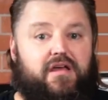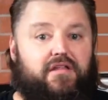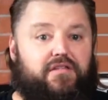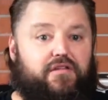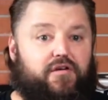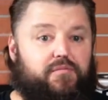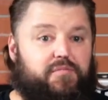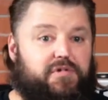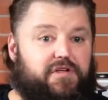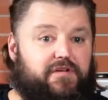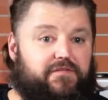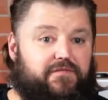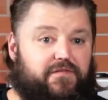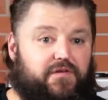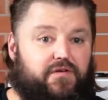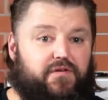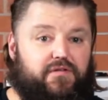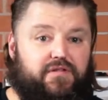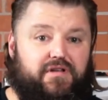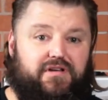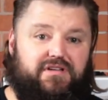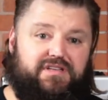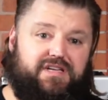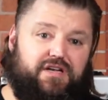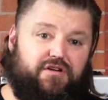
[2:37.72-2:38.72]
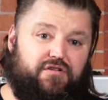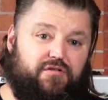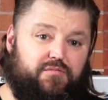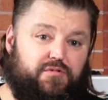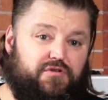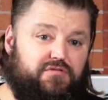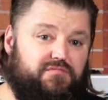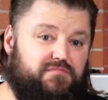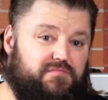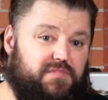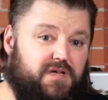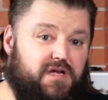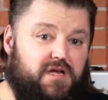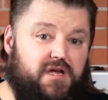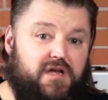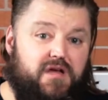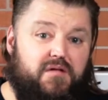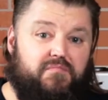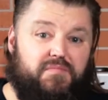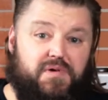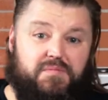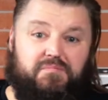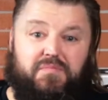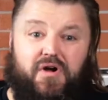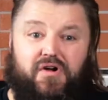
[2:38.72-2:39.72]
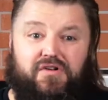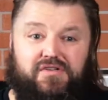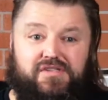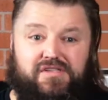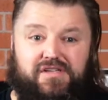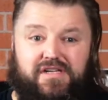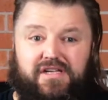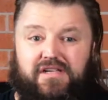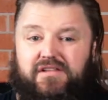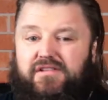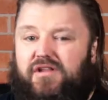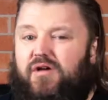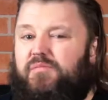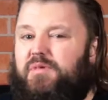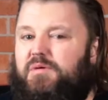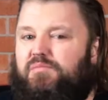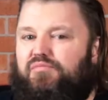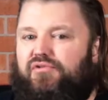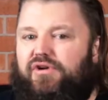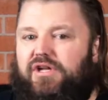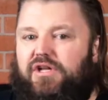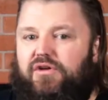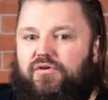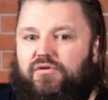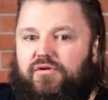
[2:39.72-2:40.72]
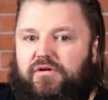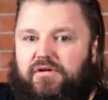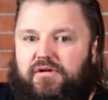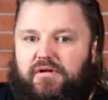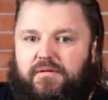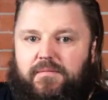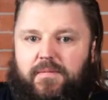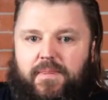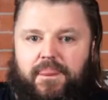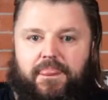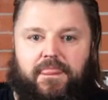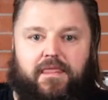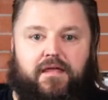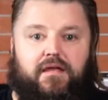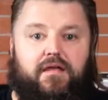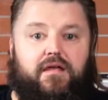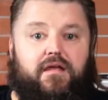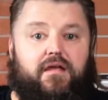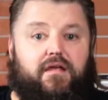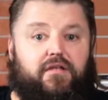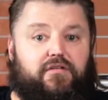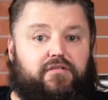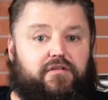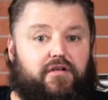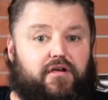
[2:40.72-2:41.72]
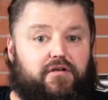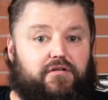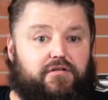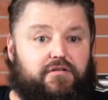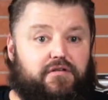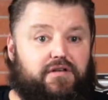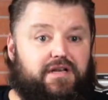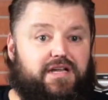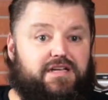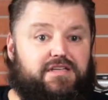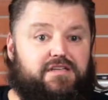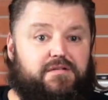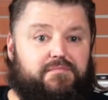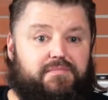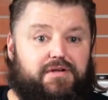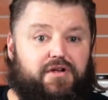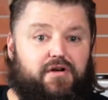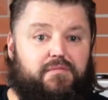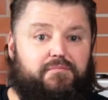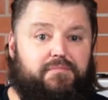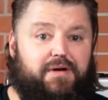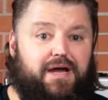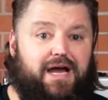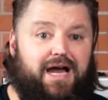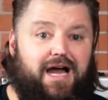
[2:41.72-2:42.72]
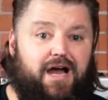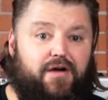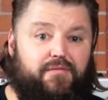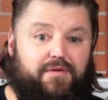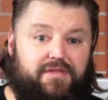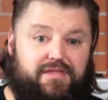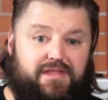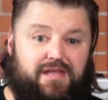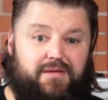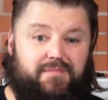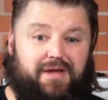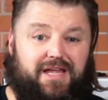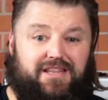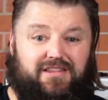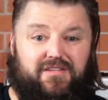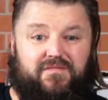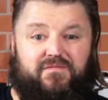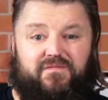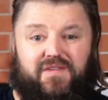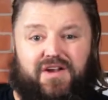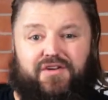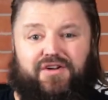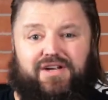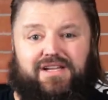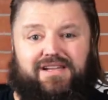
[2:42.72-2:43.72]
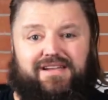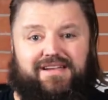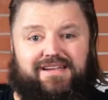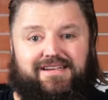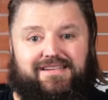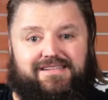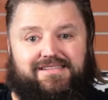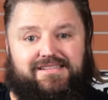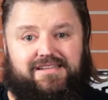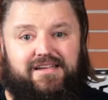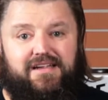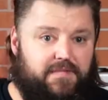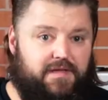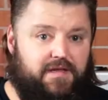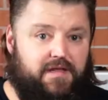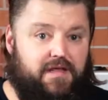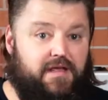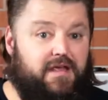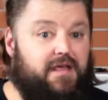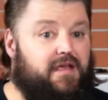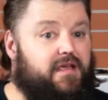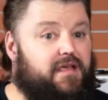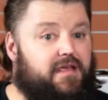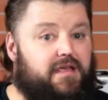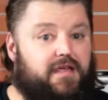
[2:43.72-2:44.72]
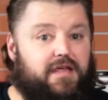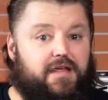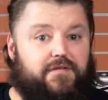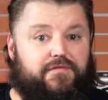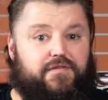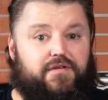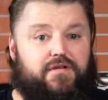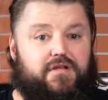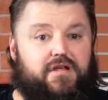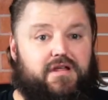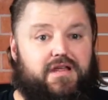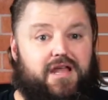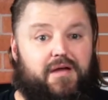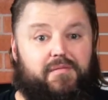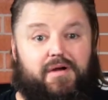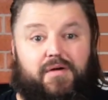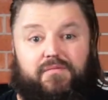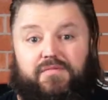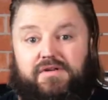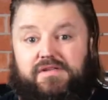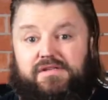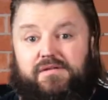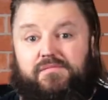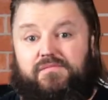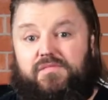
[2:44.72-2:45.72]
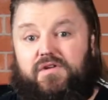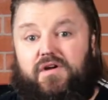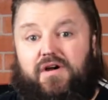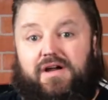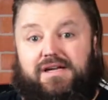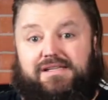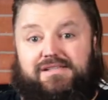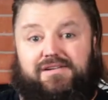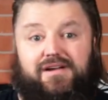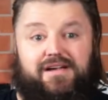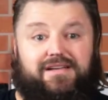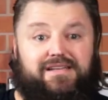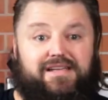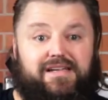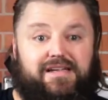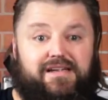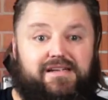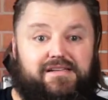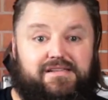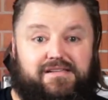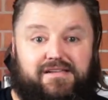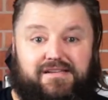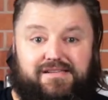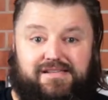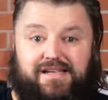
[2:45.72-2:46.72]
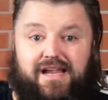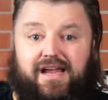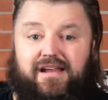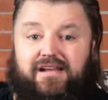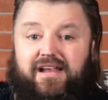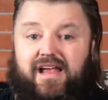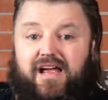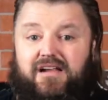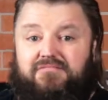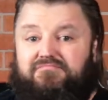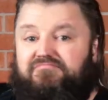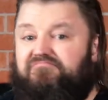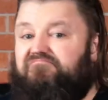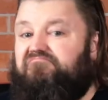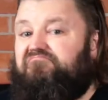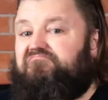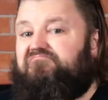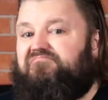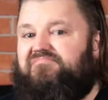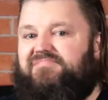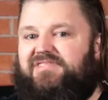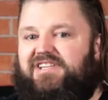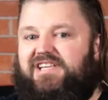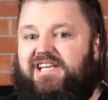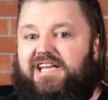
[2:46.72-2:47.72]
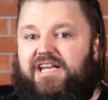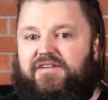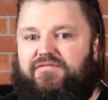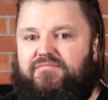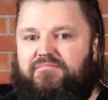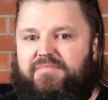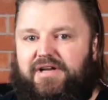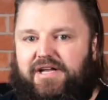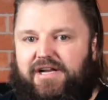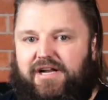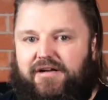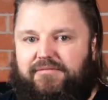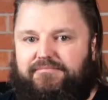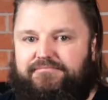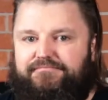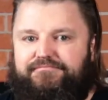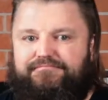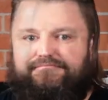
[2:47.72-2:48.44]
There'll be a few that are terrible, but mostly they'll be pretty good. So you need to be on par with them at the very least. If you can come up with some nice ideas to stand out, even better.